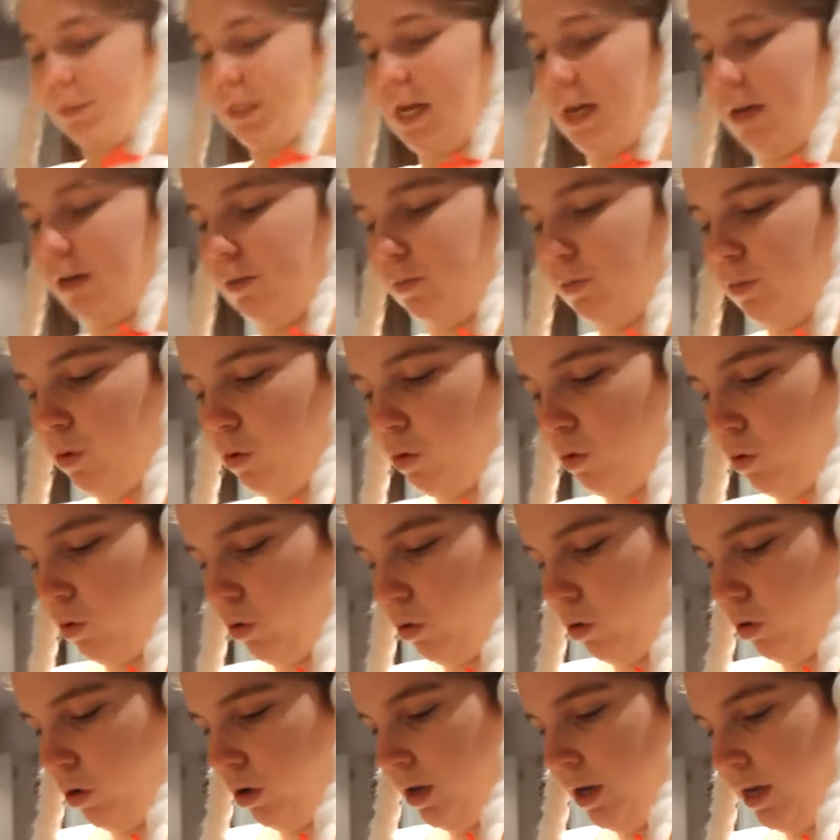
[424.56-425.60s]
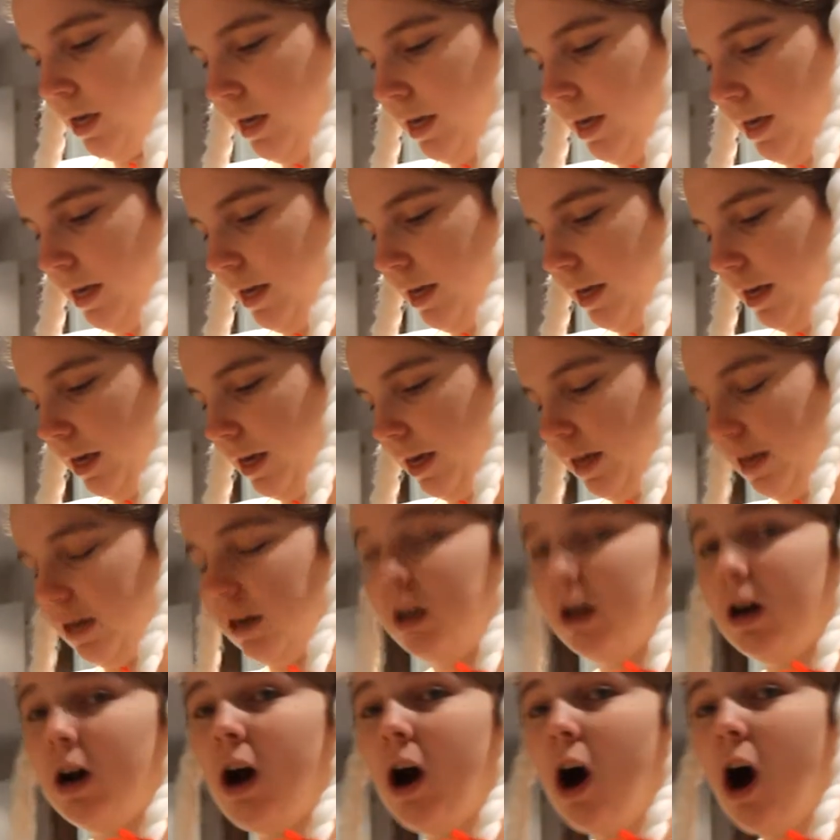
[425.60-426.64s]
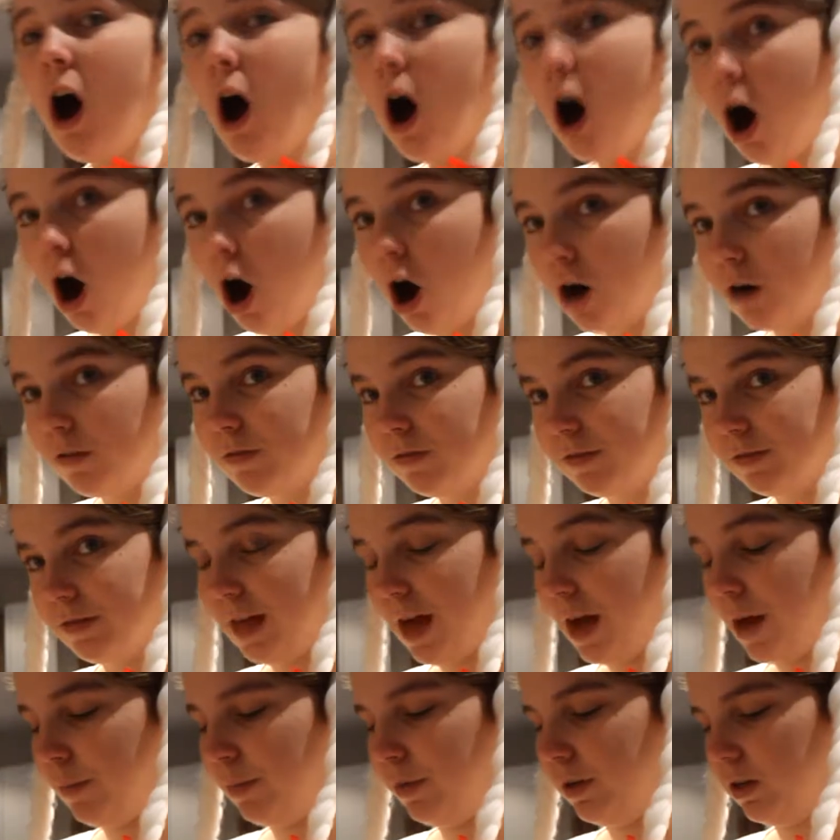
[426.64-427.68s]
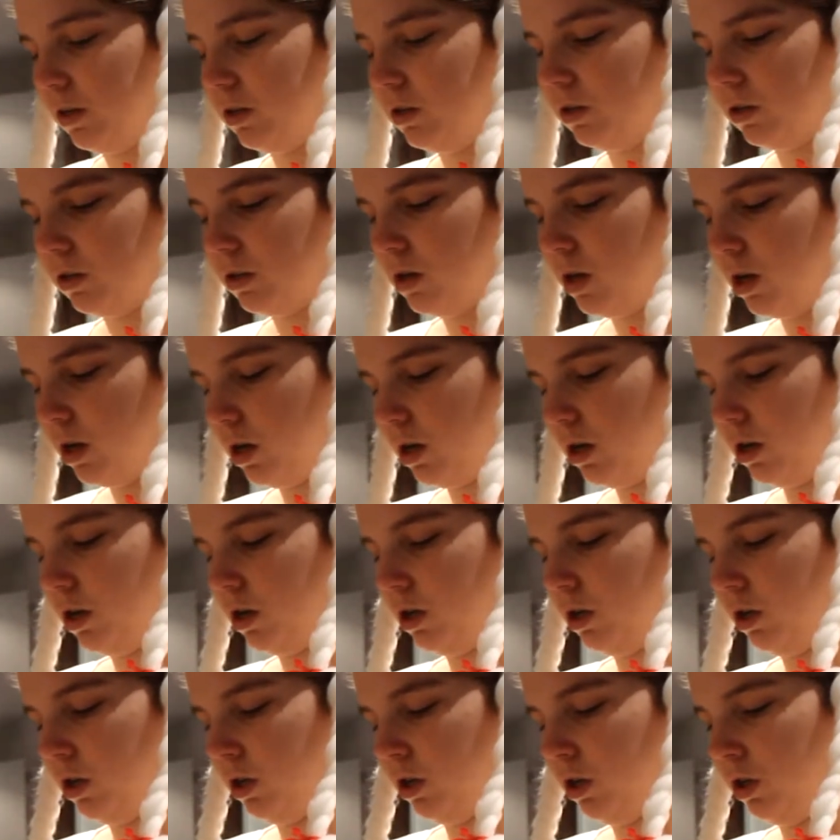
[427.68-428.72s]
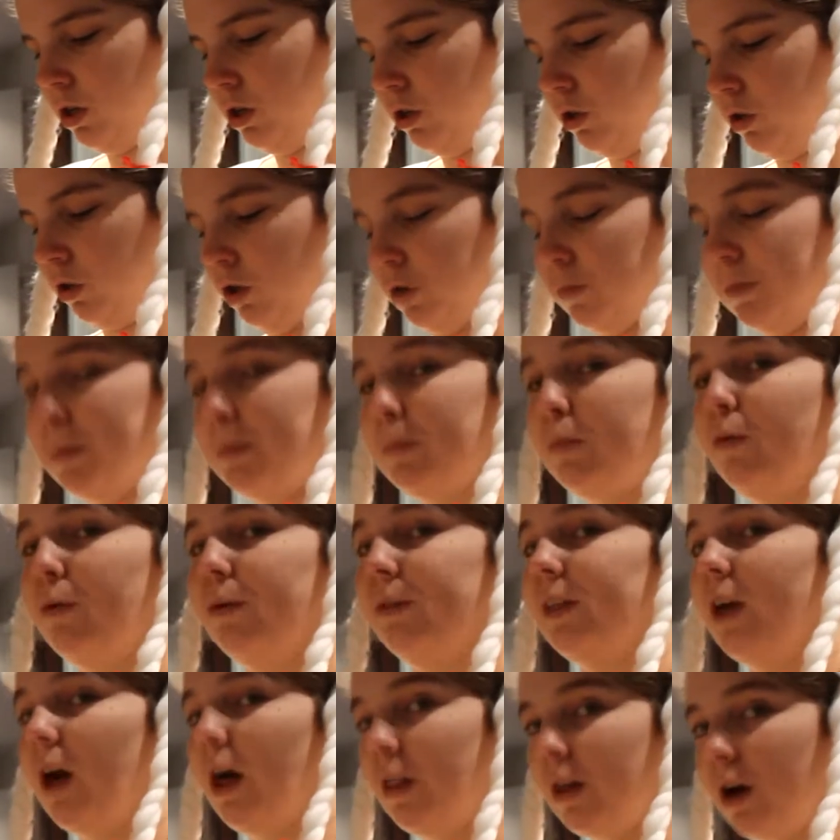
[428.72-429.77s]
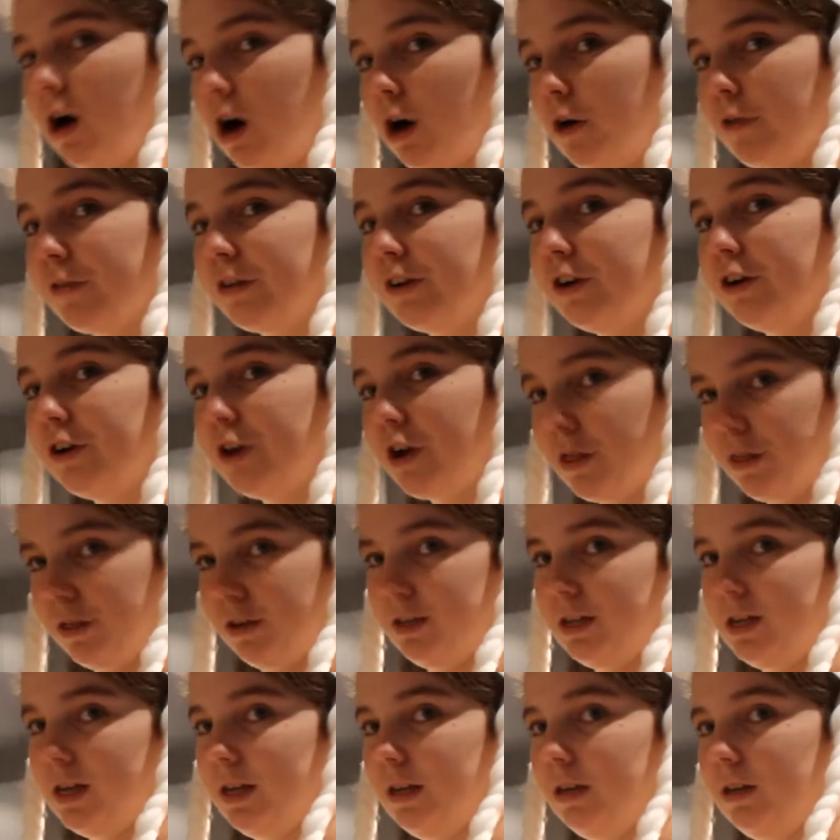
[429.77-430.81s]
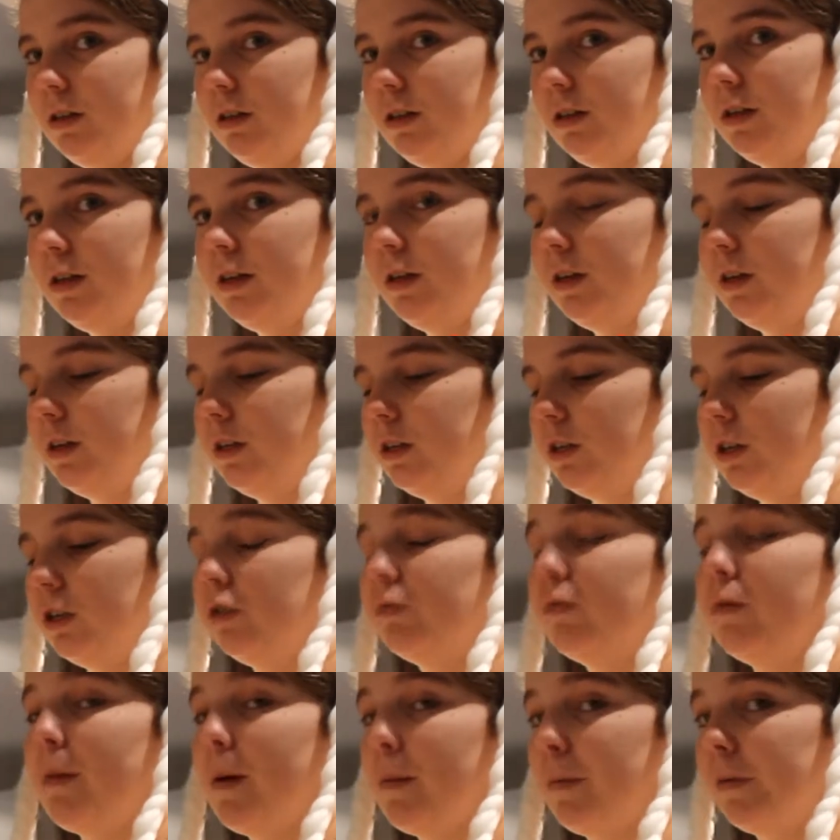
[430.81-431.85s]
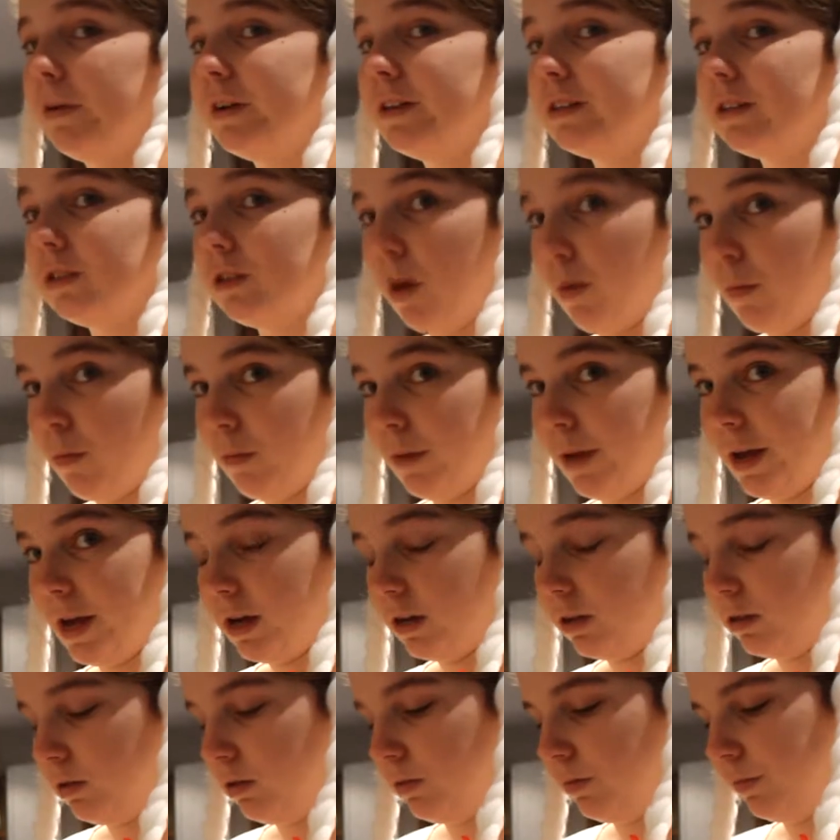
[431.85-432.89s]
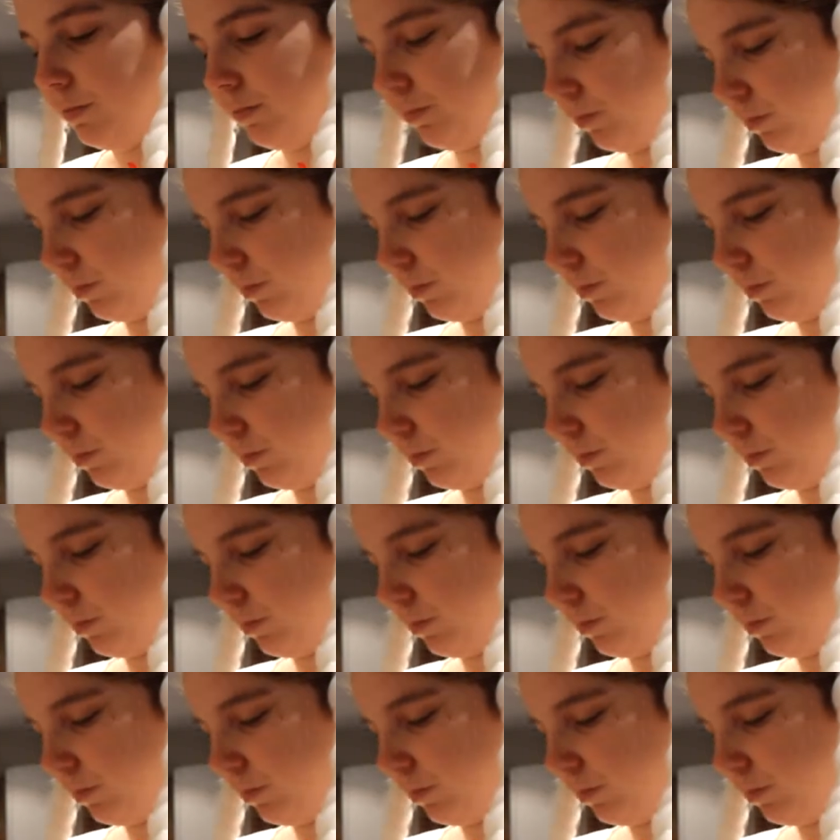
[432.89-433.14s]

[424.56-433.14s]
and pour in half of that, because you're going to be pouring the other half in another tin. Remember, it's double mix.